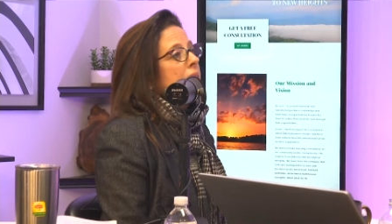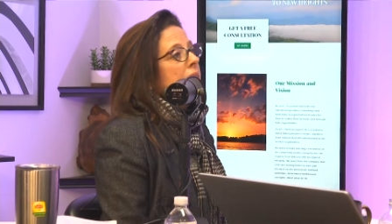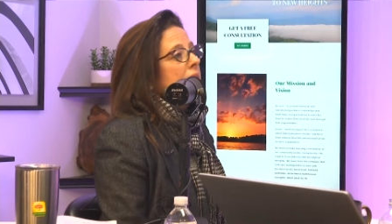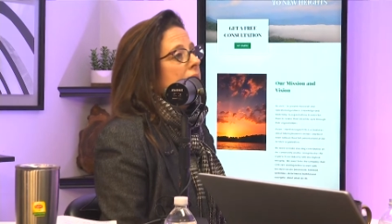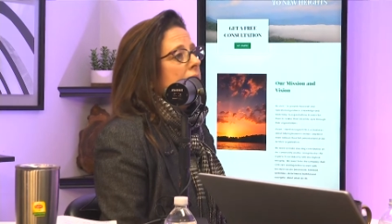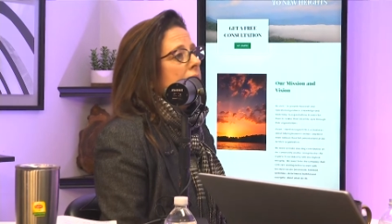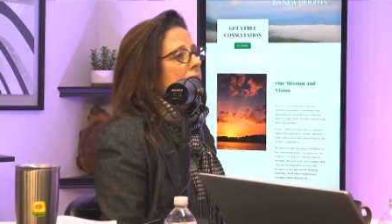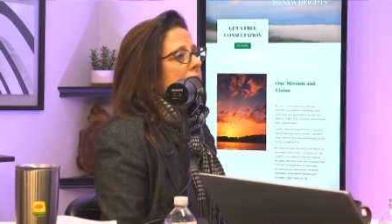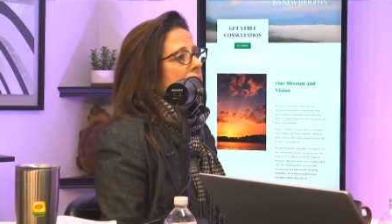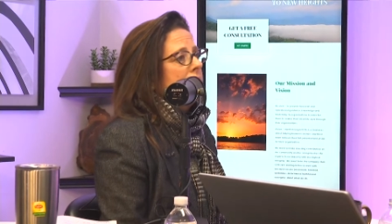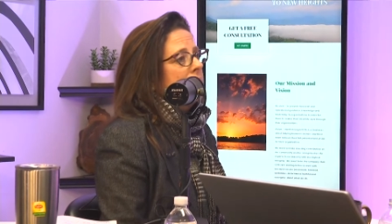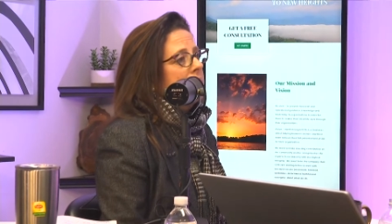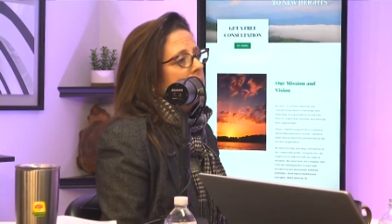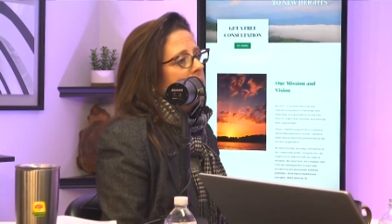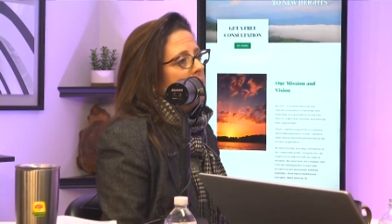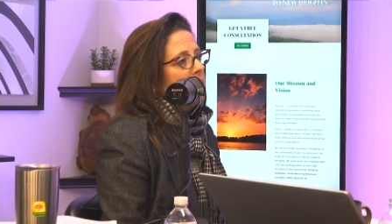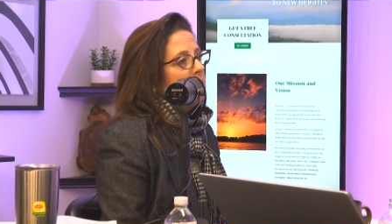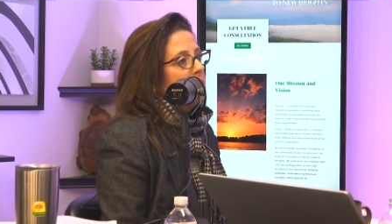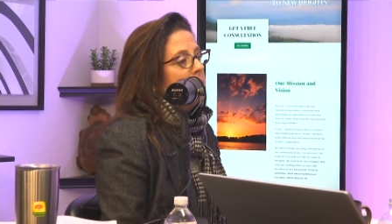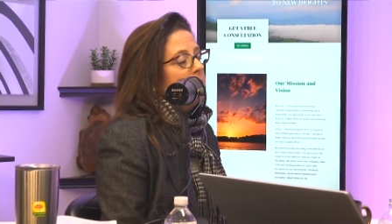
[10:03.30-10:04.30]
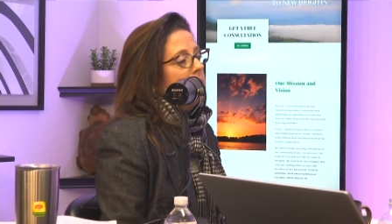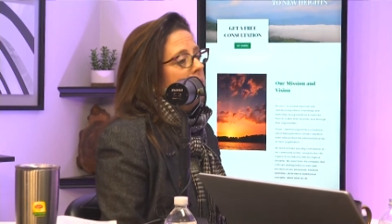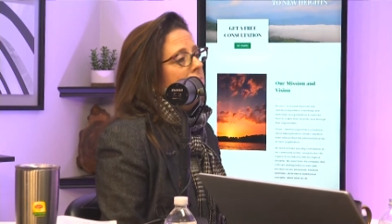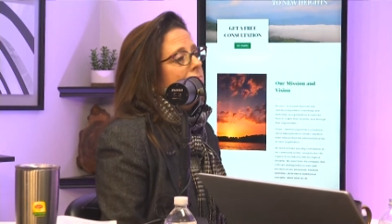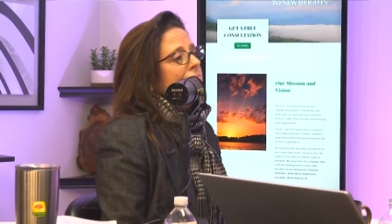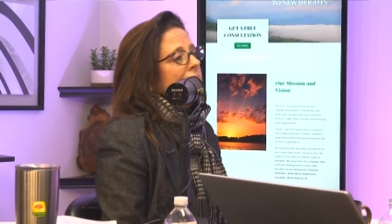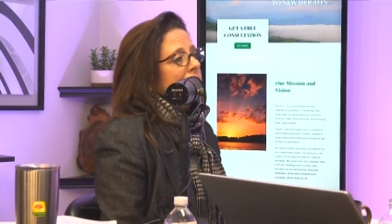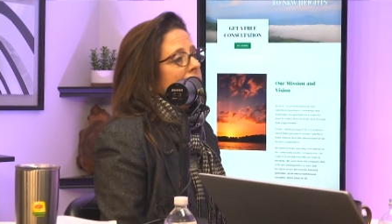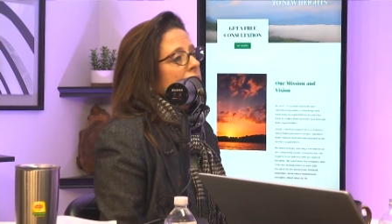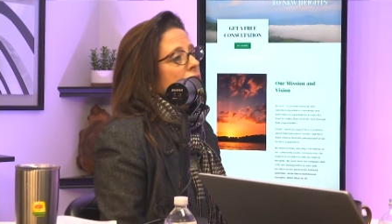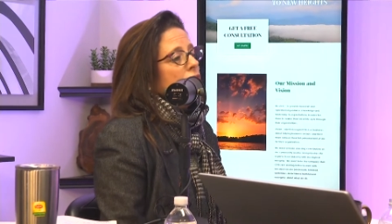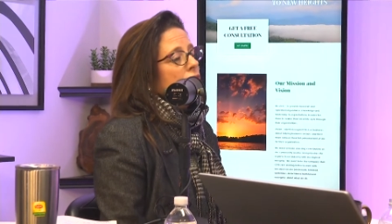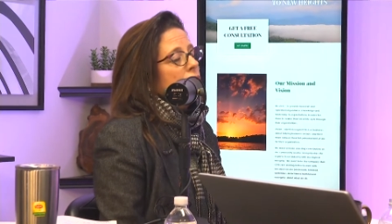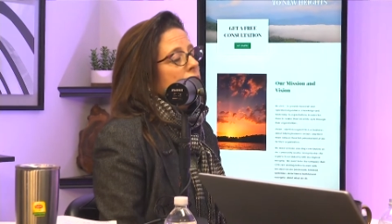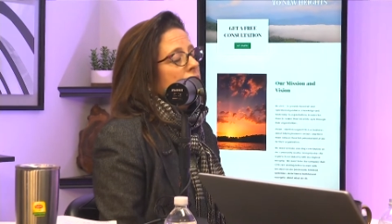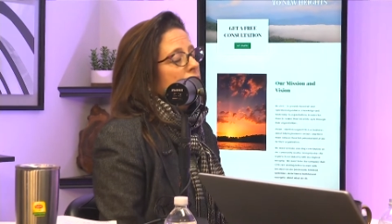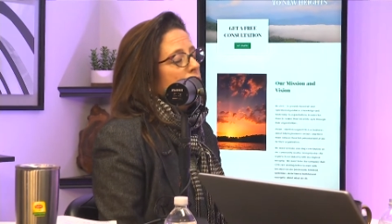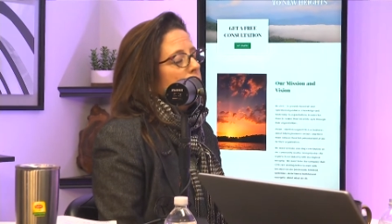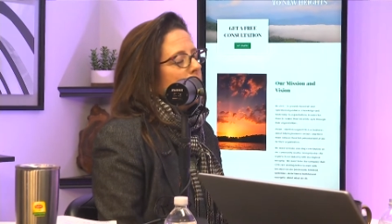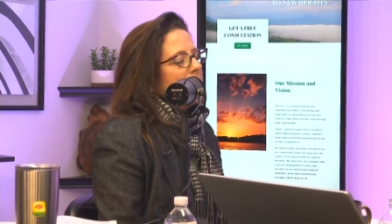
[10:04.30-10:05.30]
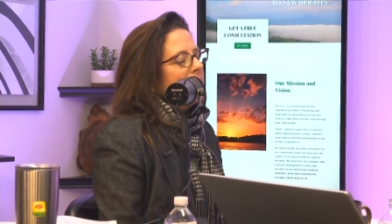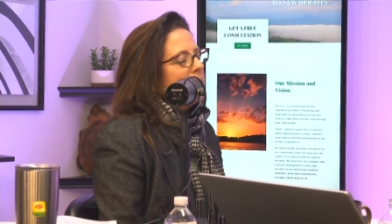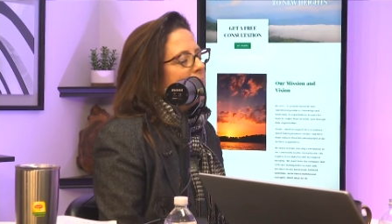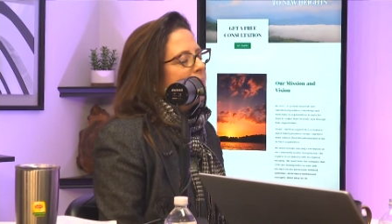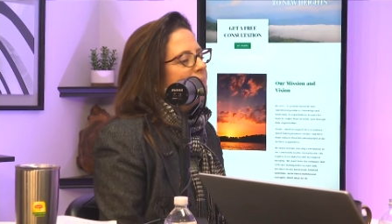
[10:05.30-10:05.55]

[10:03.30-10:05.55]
being, and so served us well.